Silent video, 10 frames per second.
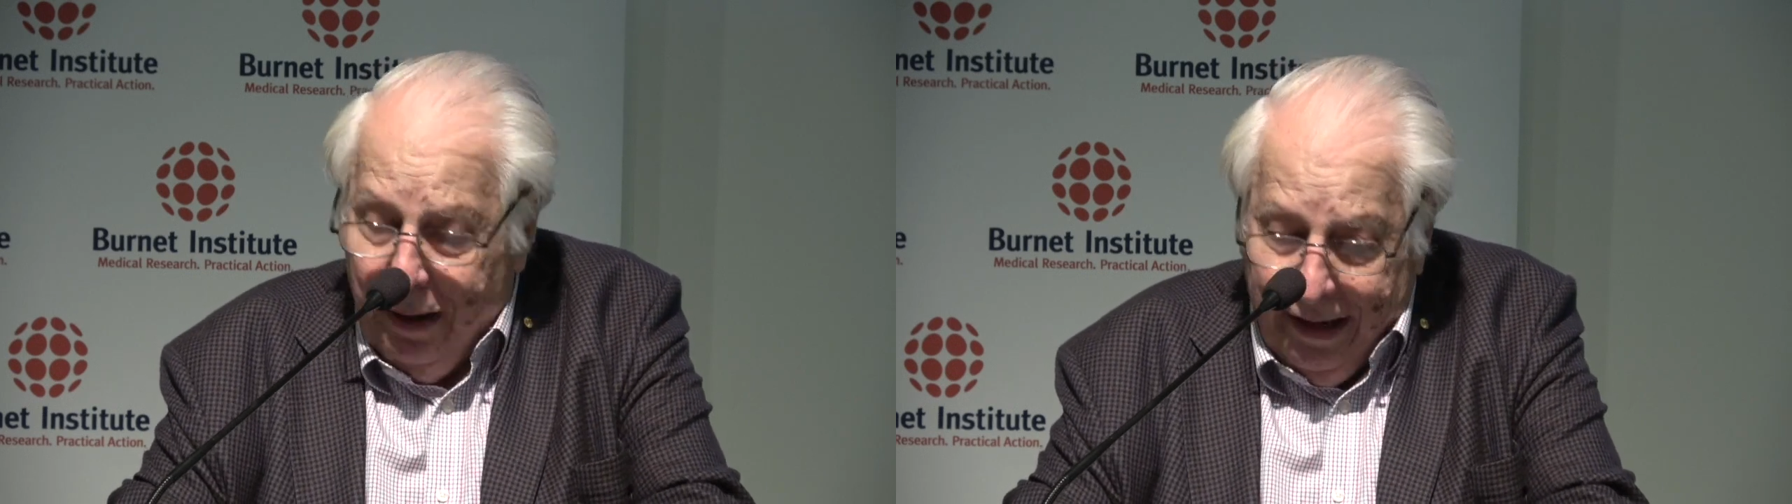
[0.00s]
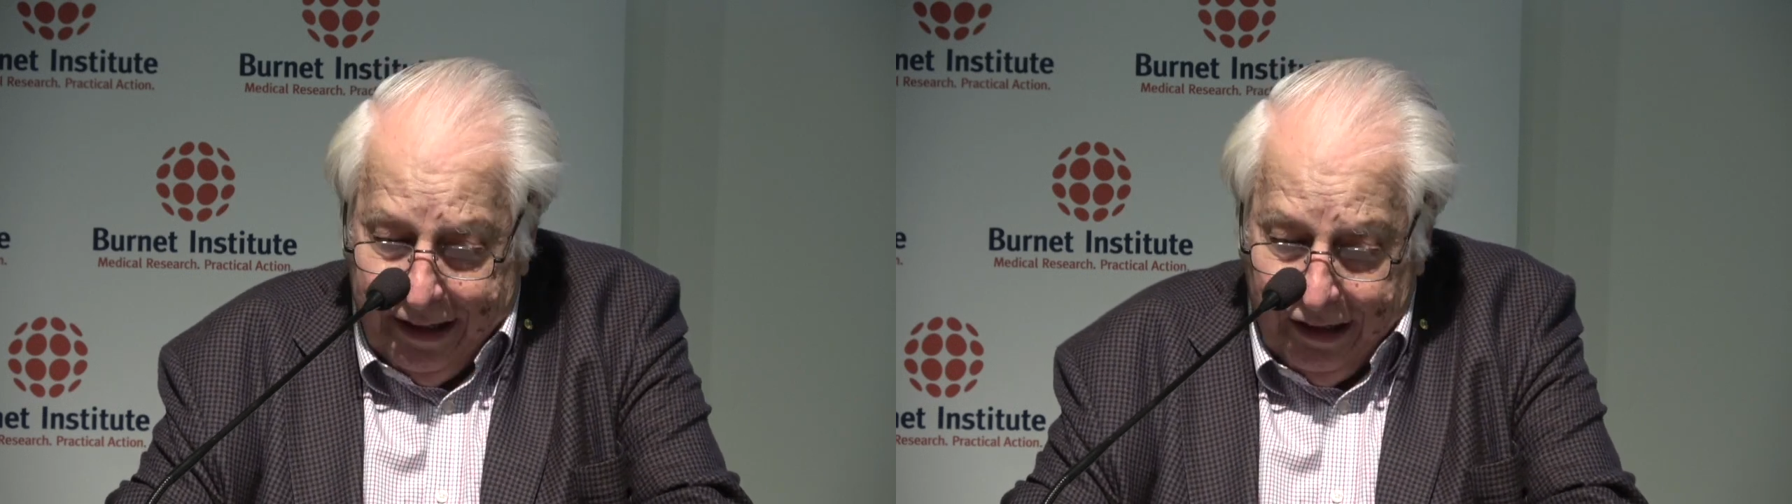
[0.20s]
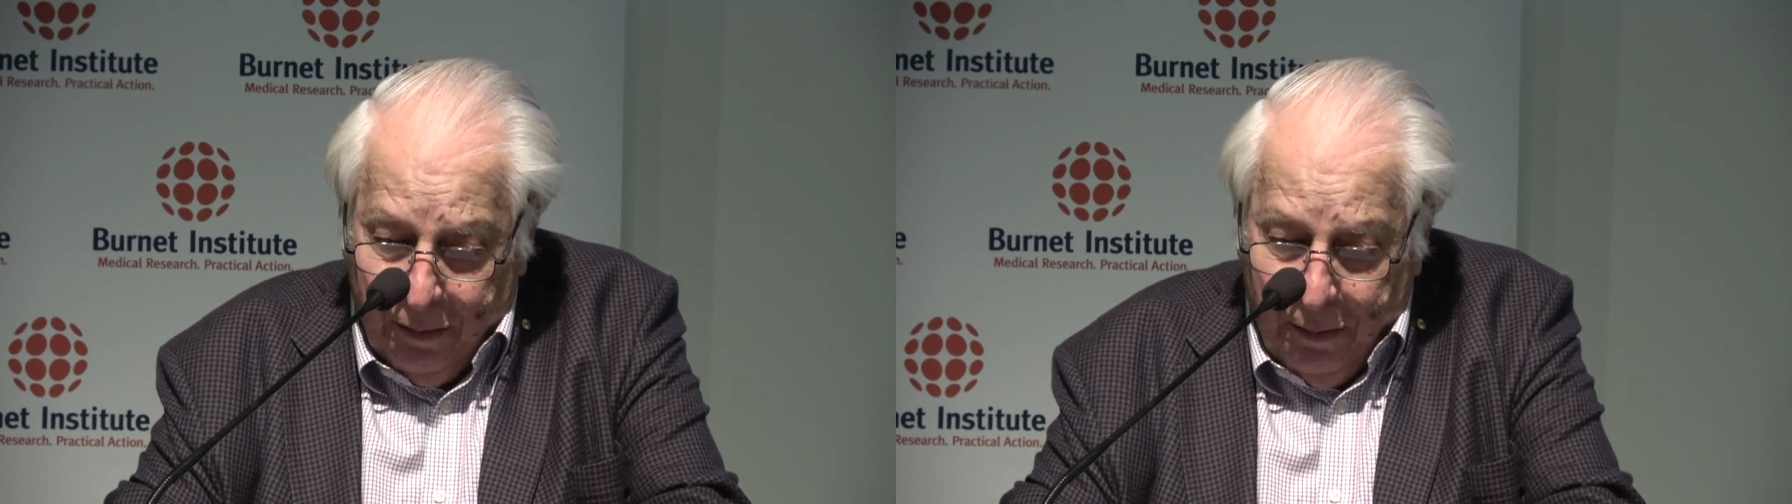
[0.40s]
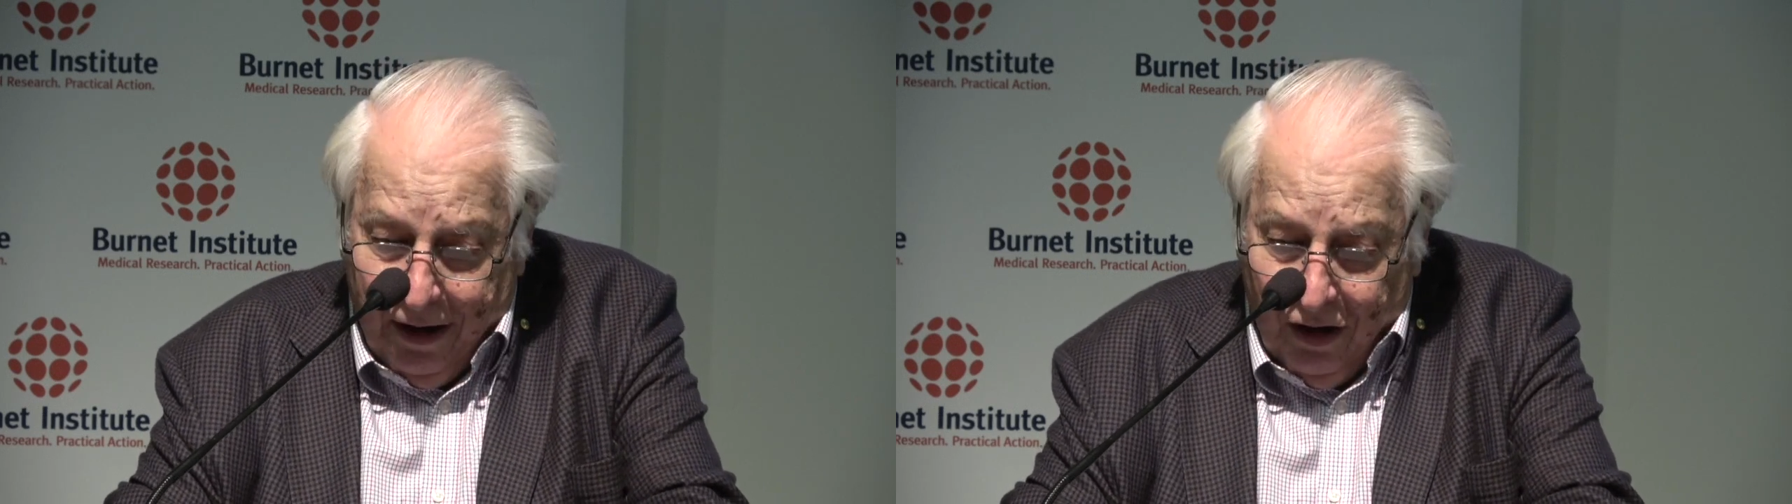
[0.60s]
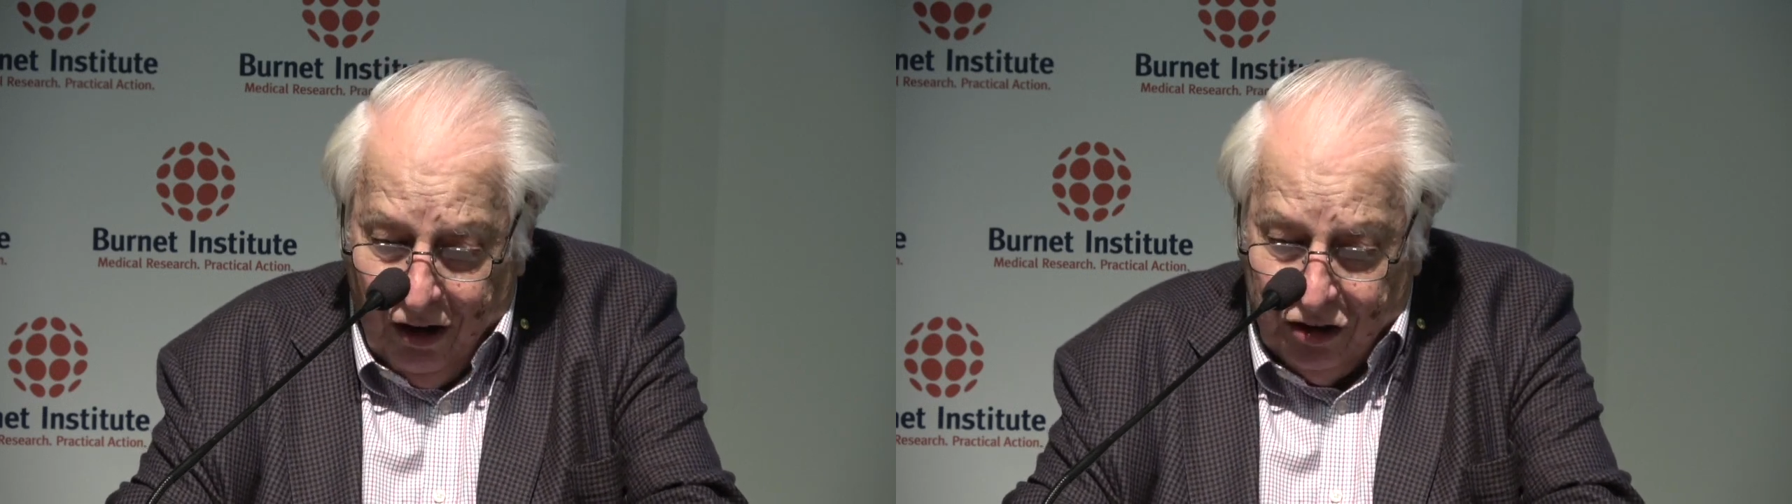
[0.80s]
molecular
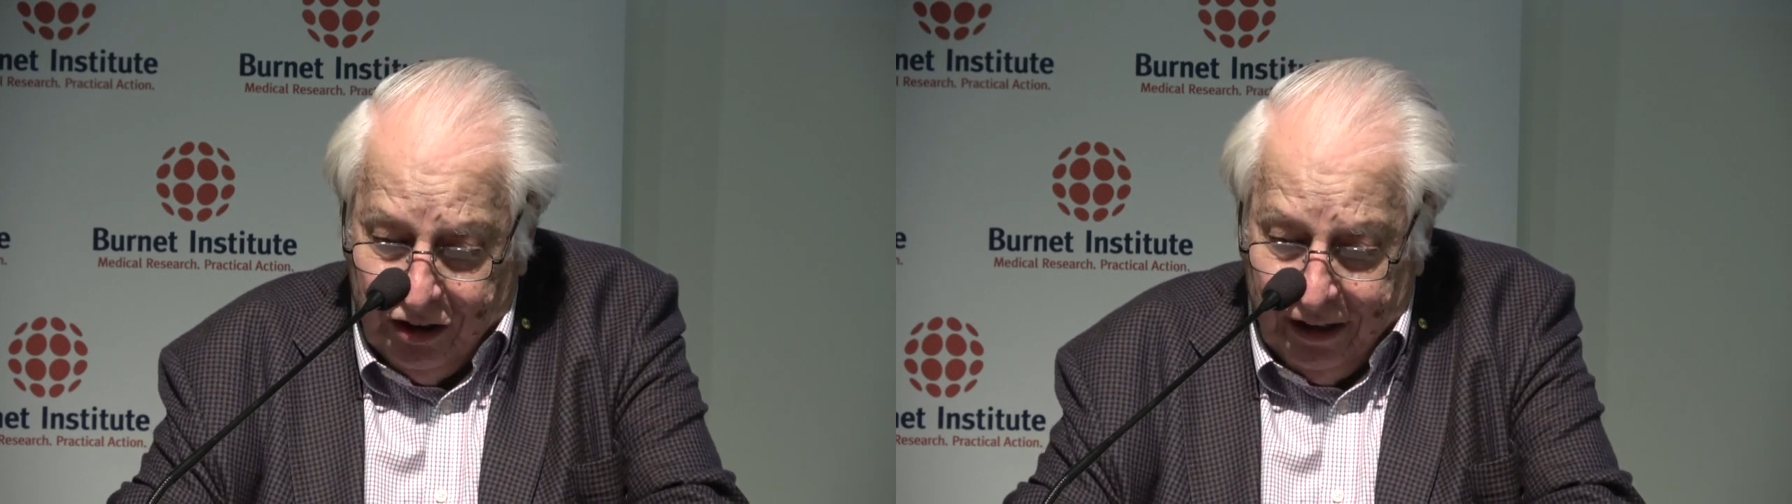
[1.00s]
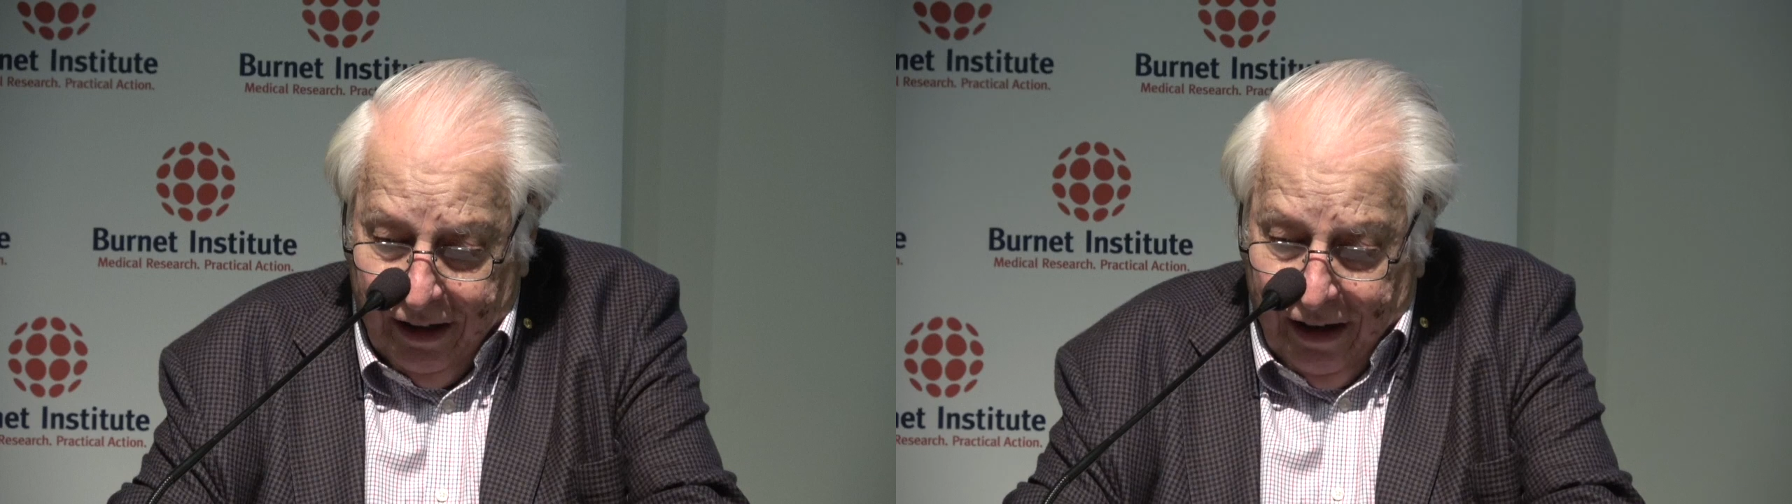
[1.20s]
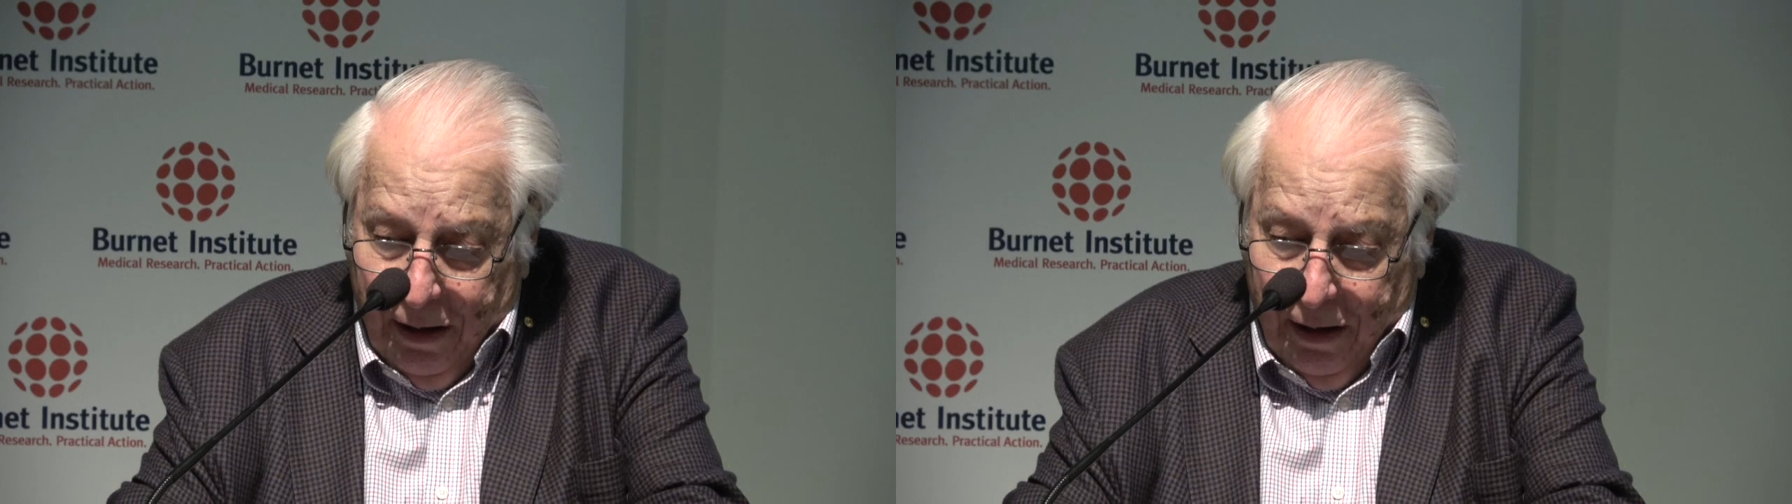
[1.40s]
biology,